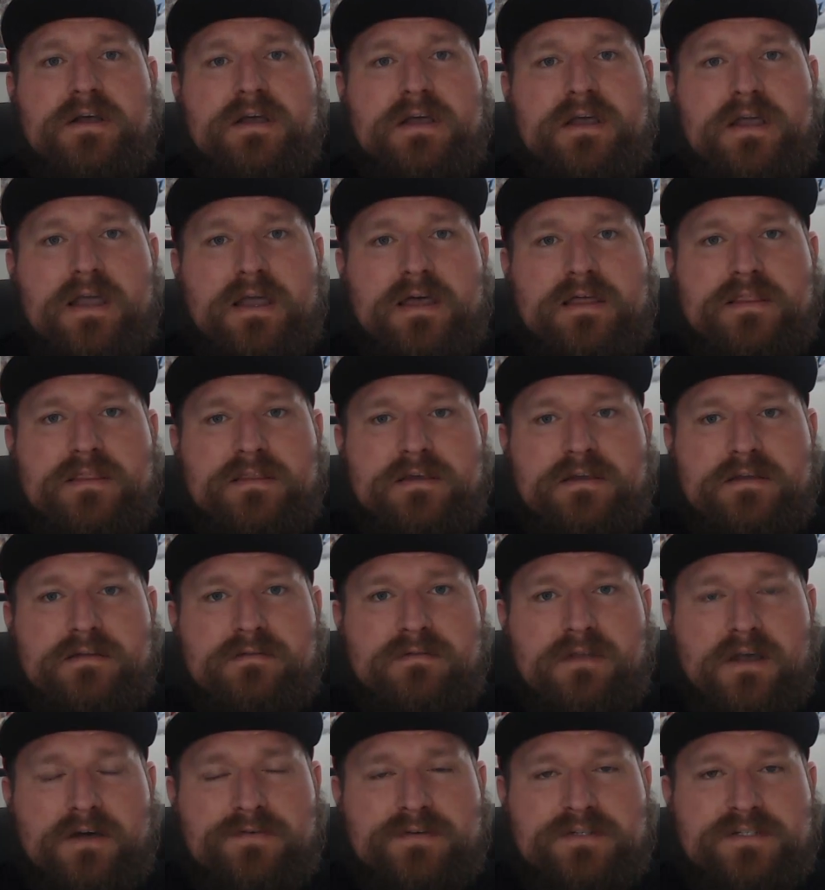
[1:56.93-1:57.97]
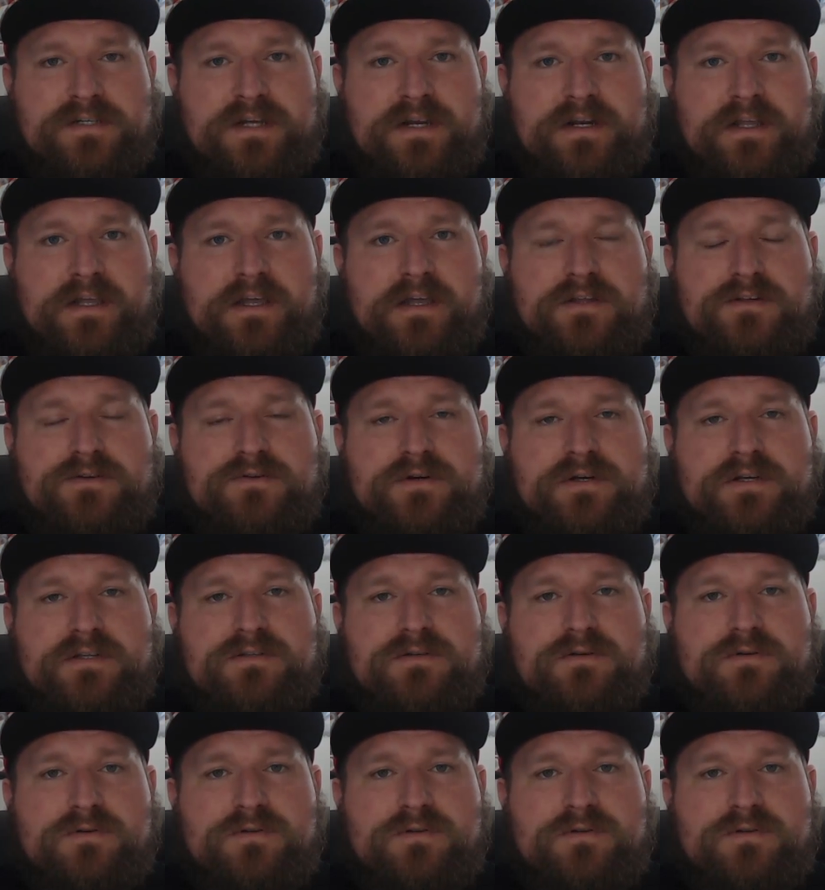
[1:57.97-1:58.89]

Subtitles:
and the devastating injury to